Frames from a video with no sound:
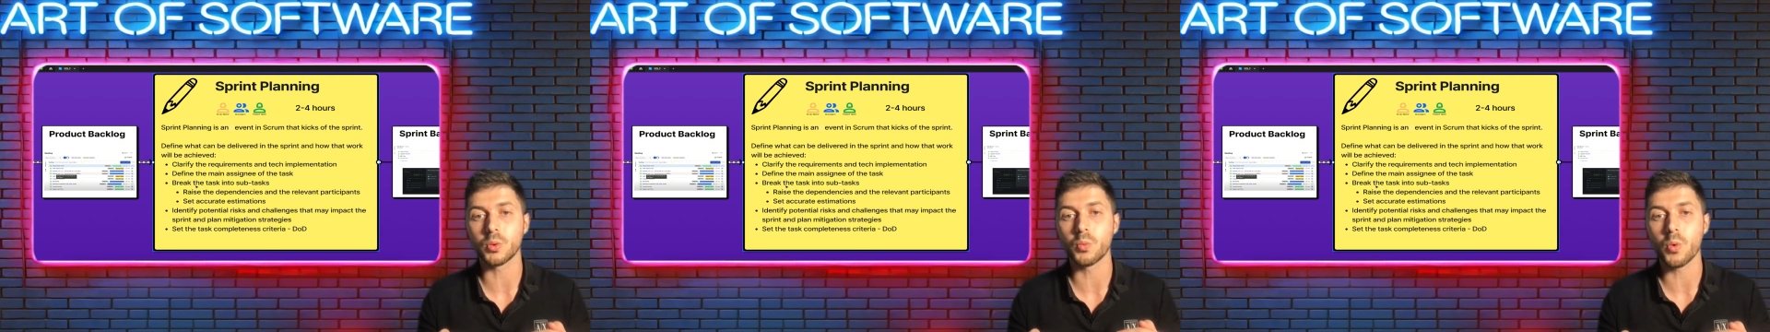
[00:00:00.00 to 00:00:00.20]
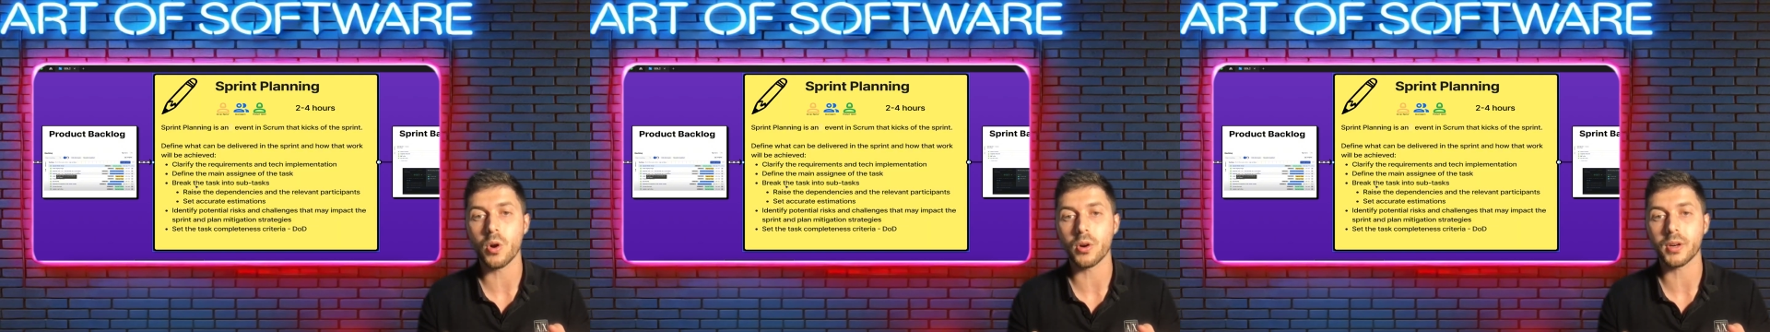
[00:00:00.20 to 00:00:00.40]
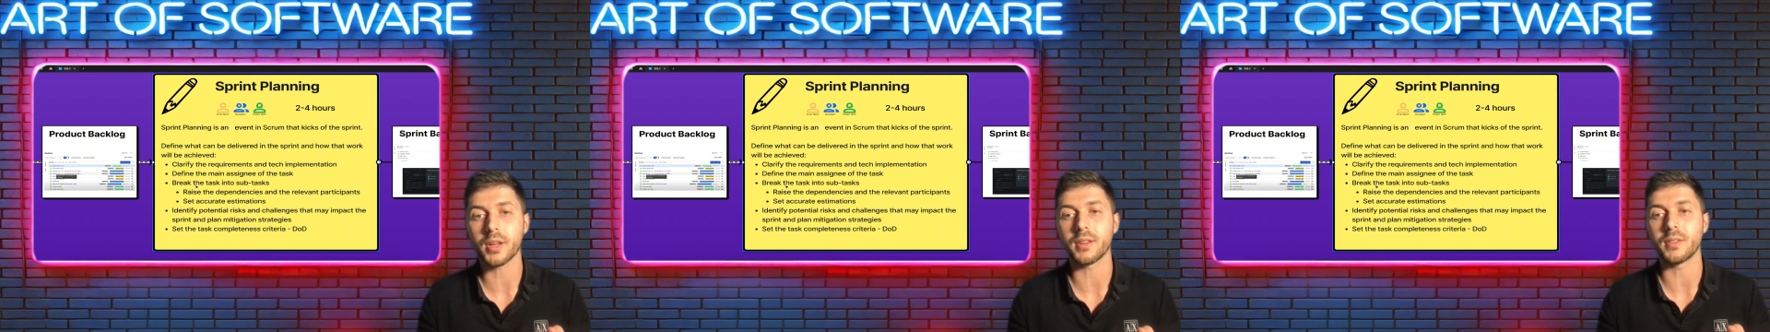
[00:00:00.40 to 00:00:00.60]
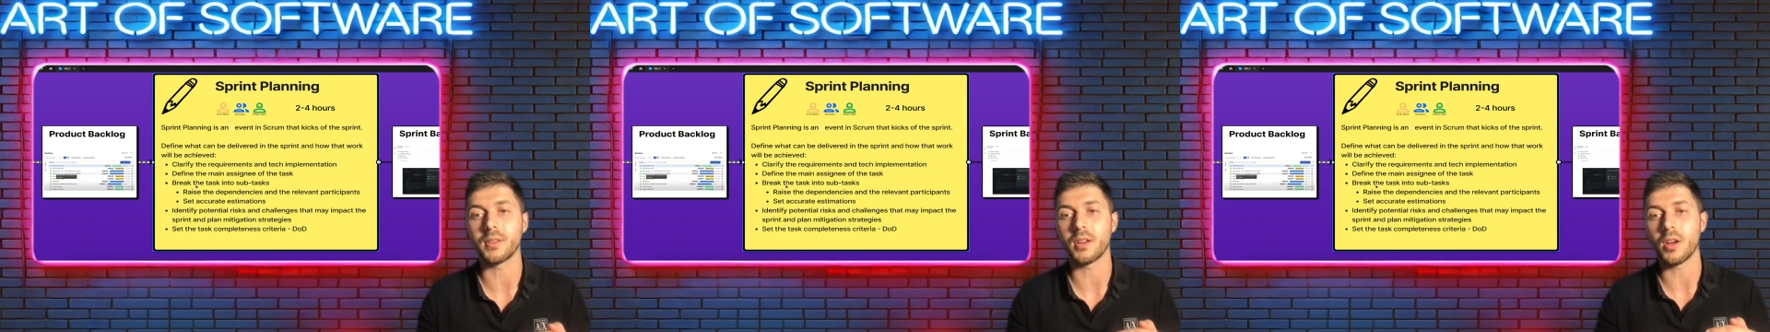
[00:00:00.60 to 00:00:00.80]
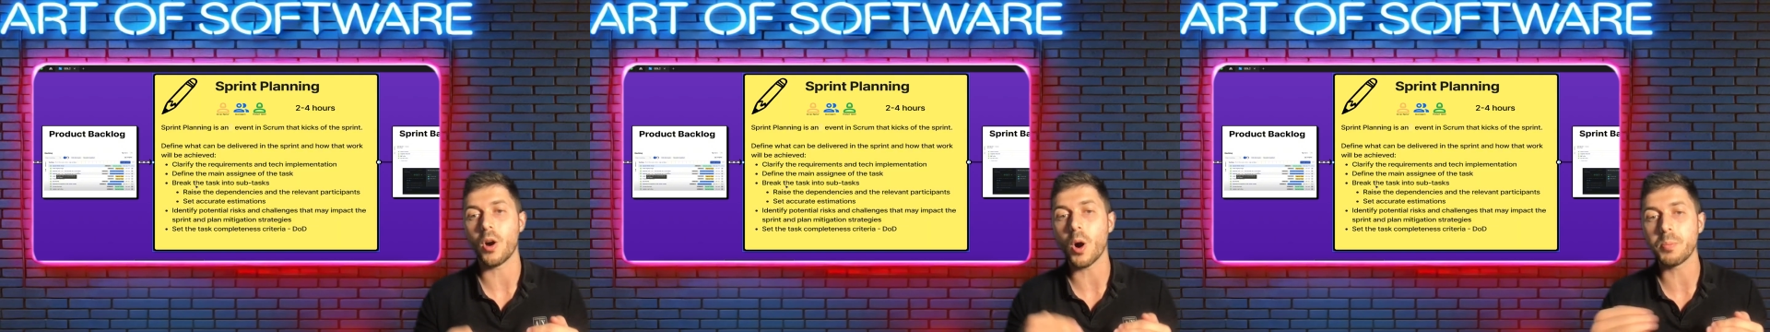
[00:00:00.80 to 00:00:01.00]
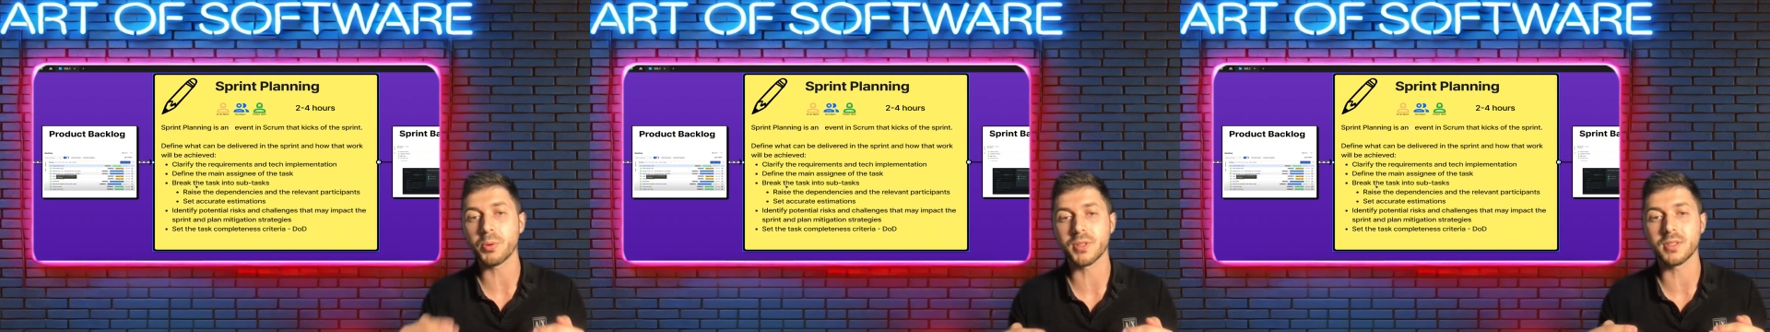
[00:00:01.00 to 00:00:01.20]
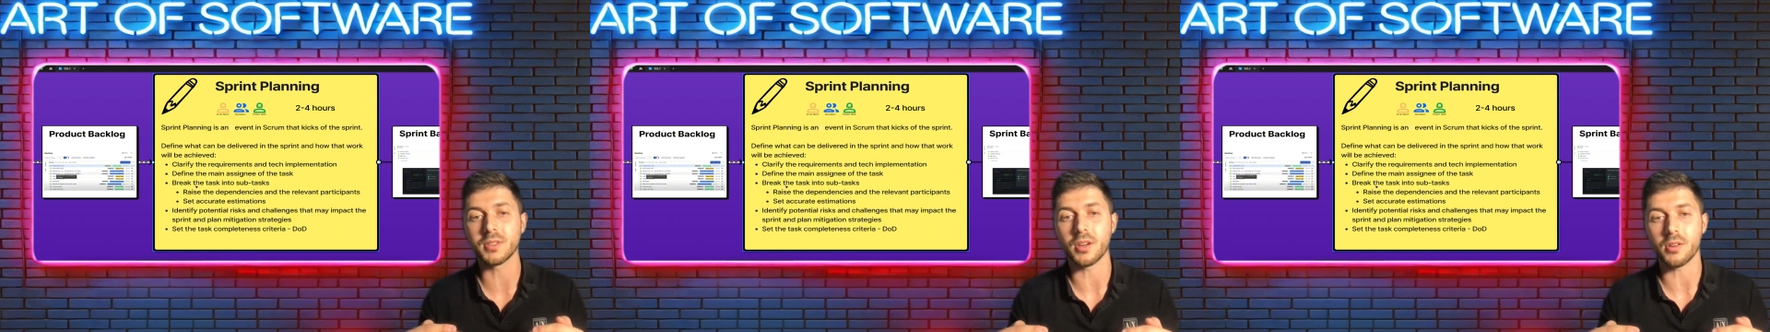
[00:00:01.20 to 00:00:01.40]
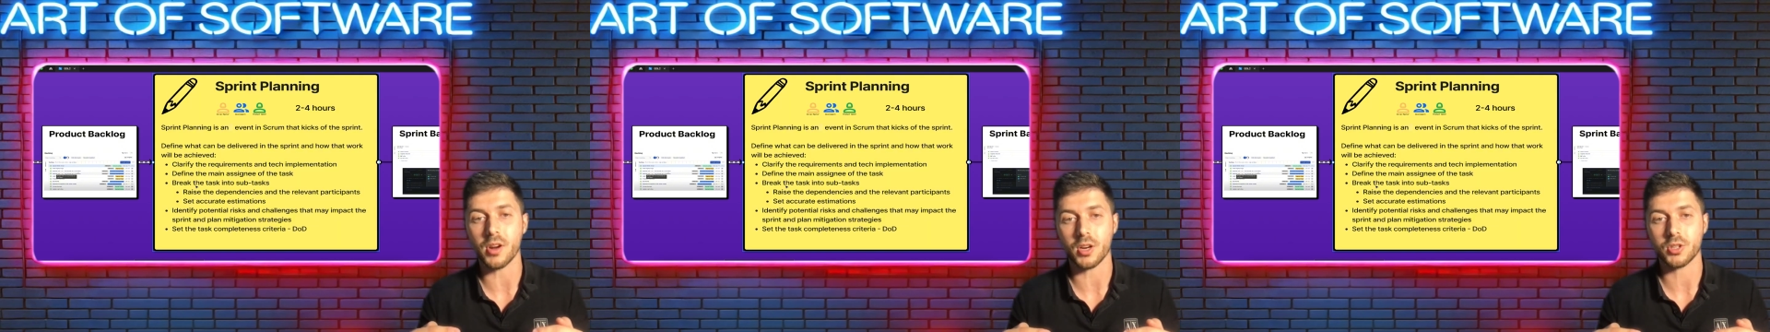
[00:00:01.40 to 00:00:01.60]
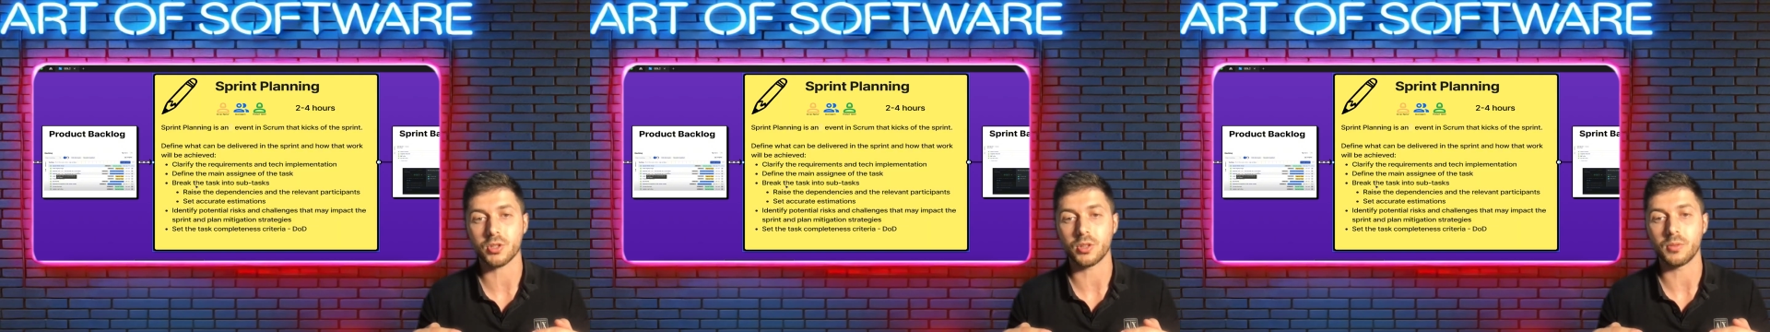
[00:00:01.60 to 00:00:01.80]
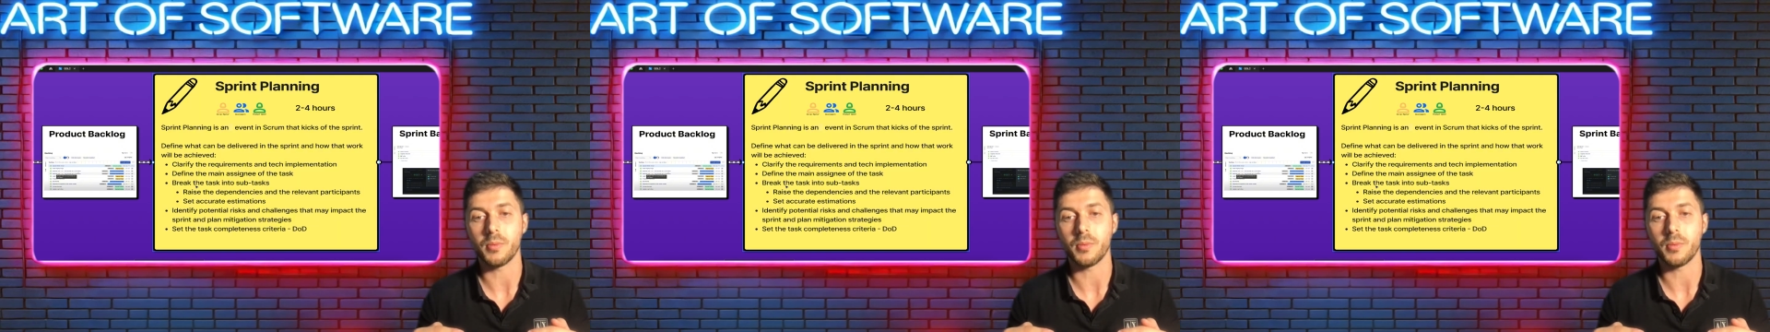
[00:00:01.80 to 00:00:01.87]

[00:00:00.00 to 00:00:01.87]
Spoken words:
to work in the opposite direction,